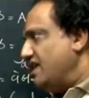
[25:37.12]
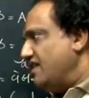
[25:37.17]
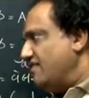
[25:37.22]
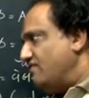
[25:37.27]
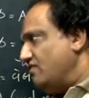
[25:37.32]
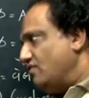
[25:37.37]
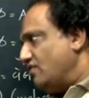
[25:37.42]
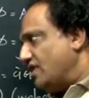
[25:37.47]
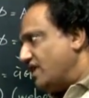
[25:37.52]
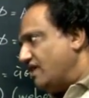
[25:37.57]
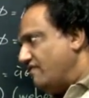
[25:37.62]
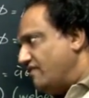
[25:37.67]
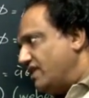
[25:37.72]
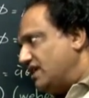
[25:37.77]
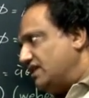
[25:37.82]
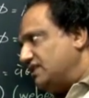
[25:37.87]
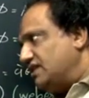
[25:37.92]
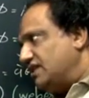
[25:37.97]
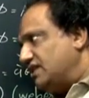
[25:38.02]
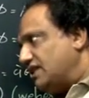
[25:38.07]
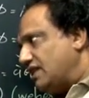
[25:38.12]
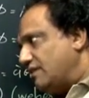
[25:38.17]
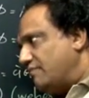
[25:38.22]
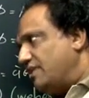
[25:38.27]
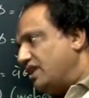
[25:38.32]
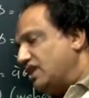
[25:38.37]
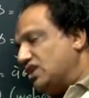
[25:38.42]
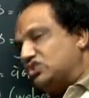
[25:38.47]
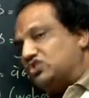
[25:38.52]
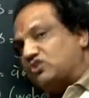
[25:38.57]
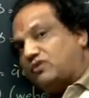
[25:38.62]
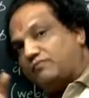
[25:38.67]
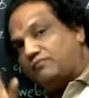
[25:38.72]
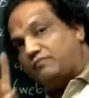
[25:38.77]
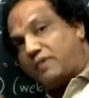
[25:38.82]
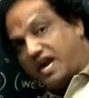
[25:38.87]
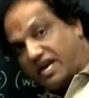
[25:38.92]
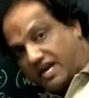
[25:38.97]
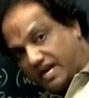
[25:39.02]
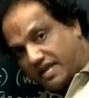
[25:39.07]
if you revert the terminus of
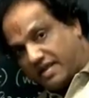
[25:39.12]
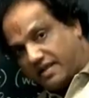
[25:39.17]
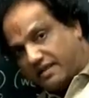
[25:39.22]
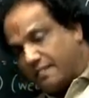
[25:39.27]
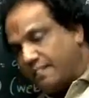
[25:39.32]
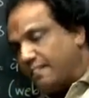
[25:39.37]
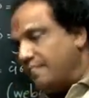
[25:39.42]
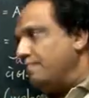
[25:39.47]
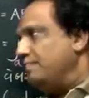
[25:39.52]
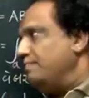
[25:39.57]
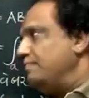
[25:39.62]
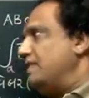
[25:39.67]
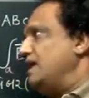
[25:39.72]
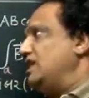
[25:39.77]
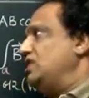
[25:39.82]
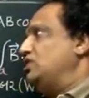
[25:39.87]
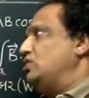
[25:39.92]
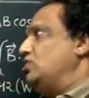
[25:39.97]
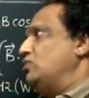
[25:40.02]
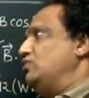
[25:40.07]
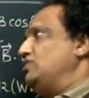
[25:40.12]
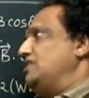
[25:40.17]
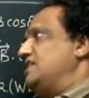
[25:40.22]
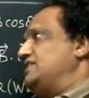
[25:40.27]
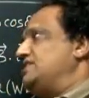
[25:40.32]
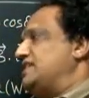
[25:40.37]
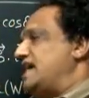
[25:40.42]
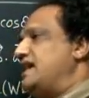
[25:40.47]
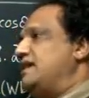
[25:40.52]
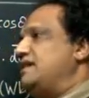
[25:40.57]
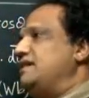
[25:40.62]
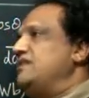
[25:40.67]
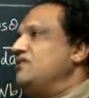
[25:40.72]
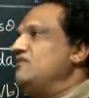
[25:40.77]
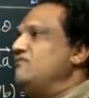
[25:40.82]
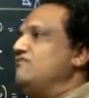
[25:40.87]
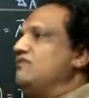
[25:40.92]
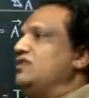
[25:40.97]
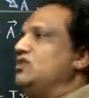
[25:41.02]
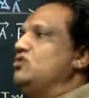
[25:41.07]
battery, then through this end,
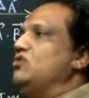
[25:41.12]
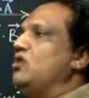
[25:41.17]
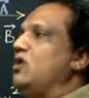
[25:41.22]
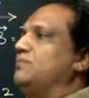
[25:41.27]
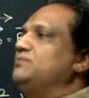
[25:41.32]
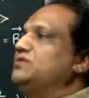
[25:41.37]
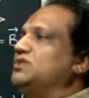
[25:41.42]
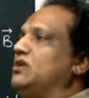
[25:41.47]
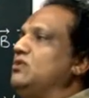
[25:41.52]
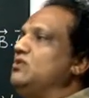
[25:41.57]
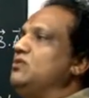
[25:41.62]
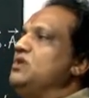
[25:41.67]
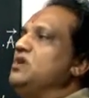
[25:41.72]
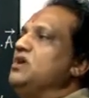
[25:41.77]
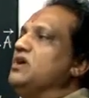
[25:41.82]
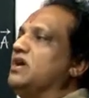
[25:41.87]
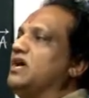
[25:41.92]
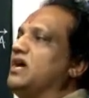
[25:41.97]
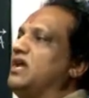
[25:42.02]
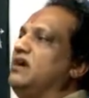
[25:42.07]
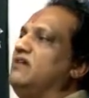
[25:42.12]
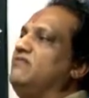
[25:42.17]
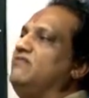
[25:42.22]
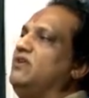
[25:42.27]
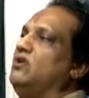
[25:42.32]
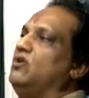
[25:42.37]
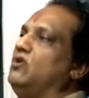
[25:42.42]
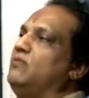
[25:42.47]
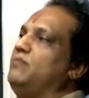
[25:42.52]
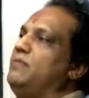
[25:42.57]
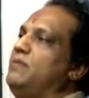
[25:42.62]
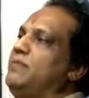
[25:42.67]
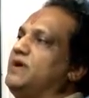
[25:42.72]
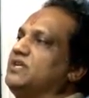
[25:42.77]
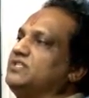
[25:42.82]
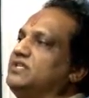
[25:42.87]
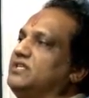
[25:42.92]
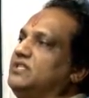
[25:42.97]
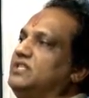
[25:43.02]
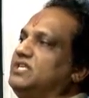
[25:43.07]
when you observe, current will not be
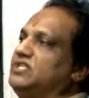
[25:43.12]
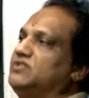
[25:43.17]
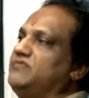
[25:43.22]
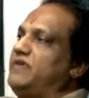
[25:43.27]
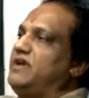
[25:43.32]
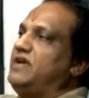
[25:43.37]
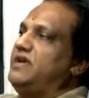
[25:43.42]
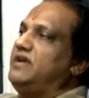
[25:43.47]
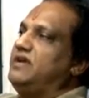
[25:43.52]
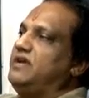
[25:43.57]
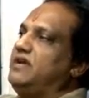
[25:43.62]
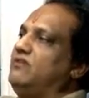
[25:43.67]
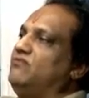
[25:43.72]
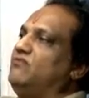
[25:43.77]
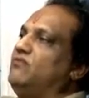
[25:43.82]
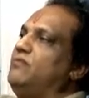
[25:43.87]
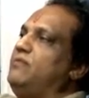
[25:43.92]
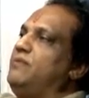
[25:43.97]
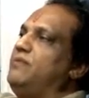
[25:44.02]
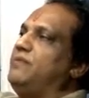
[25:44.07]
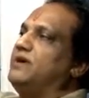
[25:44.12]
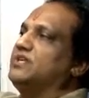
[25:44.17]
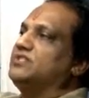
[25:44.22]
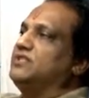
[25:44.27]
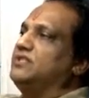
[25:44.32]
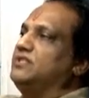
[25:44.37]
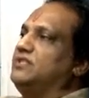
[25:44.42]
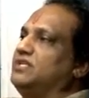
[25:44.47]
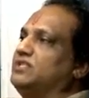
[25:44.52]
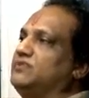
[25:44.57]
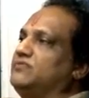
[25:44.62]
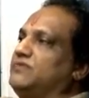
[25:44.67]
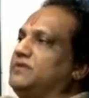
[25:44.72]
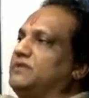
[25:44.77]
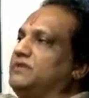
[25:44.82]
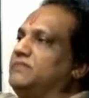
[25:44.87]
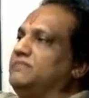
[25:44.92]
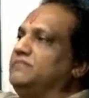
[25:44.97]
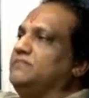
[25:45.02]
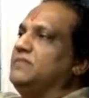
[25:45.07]
passing this way, it would be passing this way.
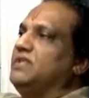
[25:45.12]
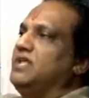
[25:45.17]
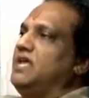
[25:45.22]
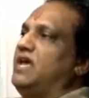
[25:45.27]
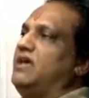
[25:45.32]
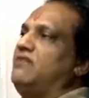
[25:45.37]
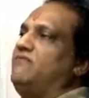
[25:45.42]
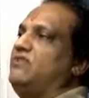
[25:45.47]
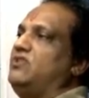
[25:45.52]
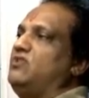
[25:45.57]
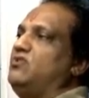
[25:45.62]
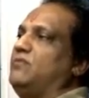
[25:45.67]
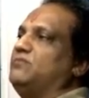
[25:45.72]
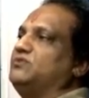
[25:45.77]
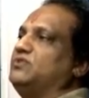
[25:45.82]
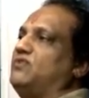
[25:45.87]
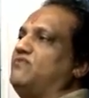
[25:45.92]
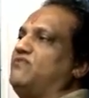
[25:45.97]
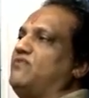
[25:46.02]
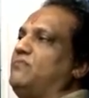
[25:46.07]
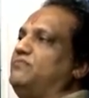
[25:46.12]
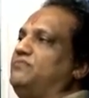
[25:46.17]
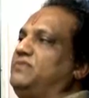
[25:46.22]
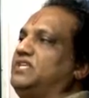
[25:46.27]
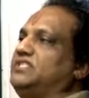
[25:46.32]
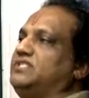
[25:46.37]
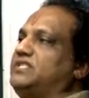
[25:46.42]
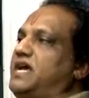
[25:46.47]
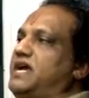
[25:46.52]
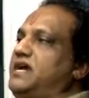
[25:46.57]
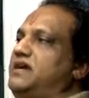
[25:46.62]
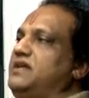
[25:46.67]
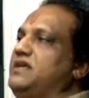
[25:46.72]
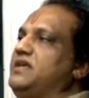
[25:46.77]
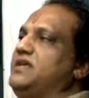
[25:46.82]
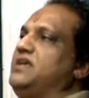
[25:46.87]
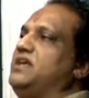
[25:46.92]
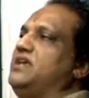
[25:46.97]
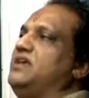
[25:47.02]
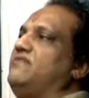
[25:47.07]
And when you observe from this side,
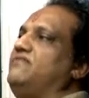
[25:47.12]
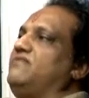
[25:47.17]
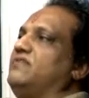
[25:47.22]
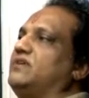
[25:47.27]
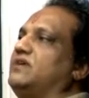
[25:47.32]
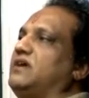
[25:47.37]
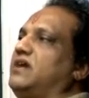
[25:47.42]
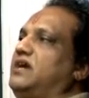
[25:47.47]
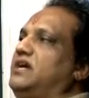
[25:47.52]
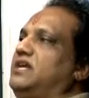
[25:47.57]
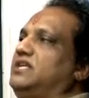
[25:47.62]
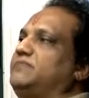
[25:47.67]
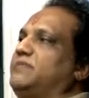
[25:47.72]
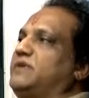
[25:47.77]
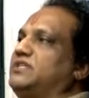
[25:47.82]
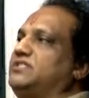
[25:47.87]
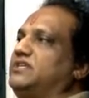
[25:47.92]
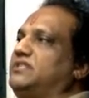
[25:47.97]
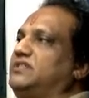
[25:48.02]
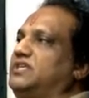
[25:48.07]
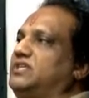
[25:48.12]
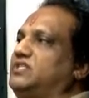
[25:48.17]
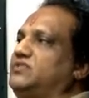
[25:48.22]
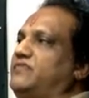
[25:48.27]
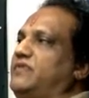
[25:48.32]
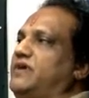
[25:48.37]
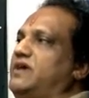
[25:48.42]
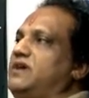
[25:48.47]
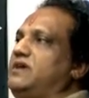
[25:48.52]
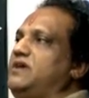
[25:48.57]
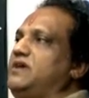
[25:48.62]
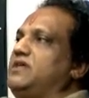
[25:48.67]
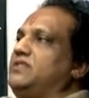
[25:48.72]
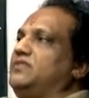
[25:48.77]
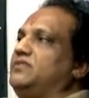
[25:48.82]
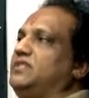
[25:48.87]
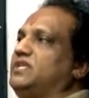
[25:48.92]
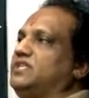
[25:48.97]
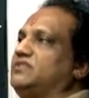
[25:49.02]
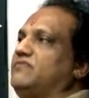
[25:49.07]
if a current is passing this way
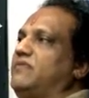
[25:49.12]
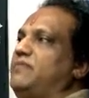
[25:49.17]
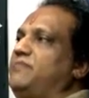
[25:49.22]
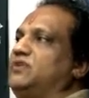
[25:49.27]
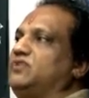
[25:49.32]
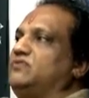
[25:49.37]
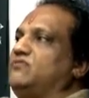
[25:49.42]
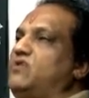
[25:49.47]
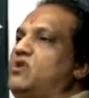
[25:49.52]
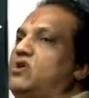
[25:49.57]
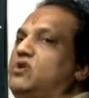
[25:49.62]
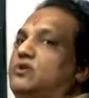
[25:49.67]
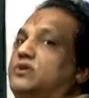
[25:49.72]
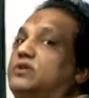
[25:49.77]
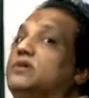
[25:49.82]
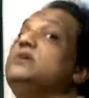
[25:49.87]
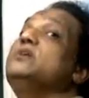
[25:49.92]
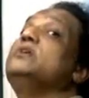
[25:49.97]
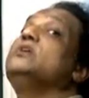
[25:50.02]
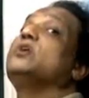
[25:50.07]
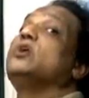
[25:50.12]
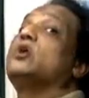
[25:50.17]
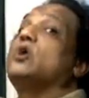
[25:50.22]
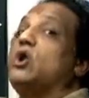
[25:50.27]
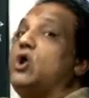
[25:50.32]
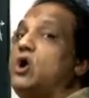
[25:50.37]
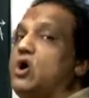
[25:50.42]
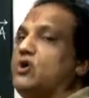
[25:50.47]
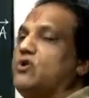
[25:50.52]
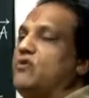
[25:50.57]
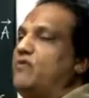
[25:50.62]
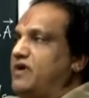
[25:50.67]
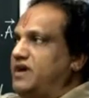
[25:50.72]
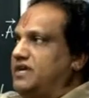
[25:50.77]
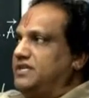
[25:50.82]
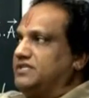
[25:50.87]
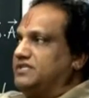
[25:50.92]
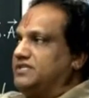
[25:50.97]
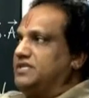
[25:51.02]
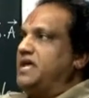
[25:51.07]
means what?
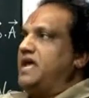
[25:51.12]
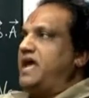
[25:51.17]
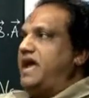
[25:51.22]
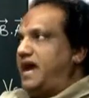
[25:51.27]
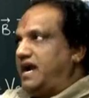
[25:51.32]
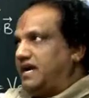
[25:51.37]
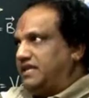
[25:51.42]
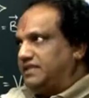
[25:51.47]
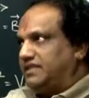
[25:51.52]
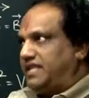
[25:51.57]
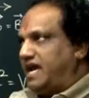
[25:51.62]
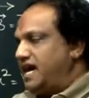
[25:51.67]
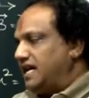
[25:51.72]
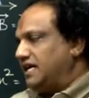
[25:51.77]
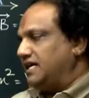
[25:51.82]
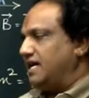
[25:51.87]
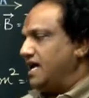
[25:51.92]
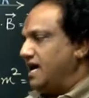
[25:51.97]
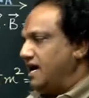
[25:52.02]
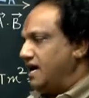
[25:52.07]
Clockwise. At that